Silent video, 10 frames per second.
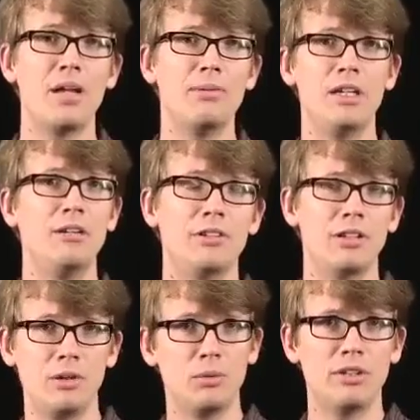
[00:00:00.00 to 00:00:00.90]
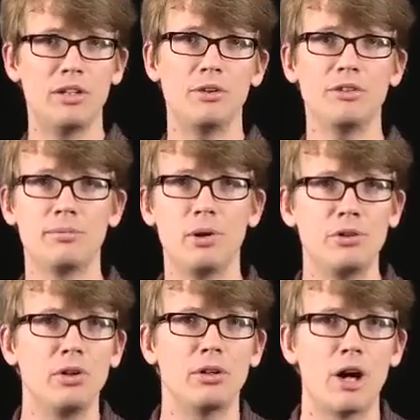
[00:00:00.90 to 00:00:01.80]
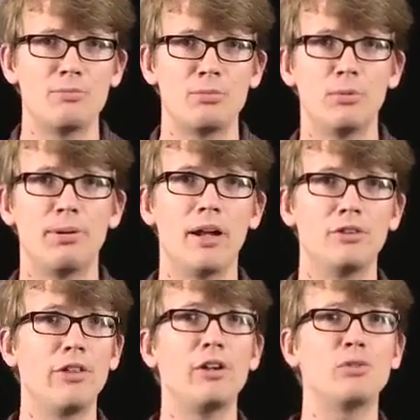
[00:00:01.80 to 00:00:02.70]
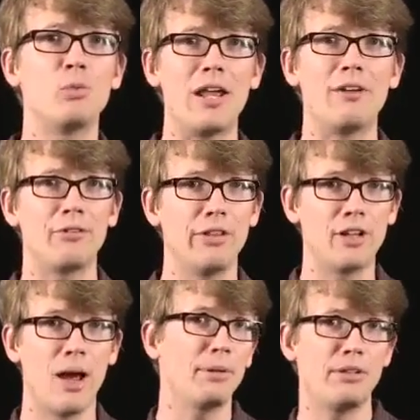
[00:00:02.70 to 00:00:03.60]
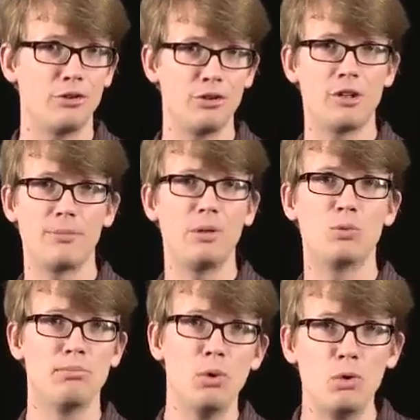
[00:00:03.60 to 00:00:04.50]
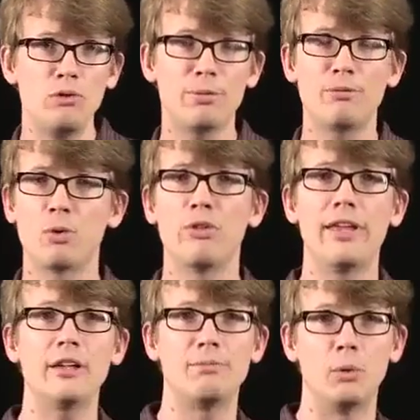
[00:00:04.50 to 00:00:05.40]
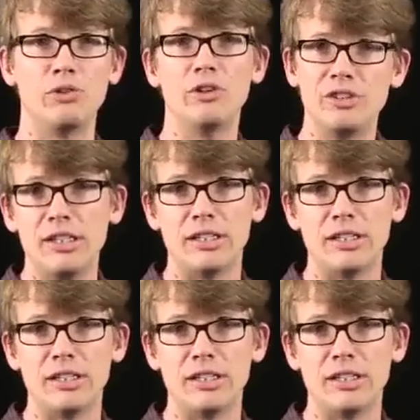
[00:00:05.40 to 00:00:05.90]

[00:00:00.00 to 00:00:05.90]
and maybe even it would kill some adult lodgepole pines, so they just wait for the competition to be removed before they expose their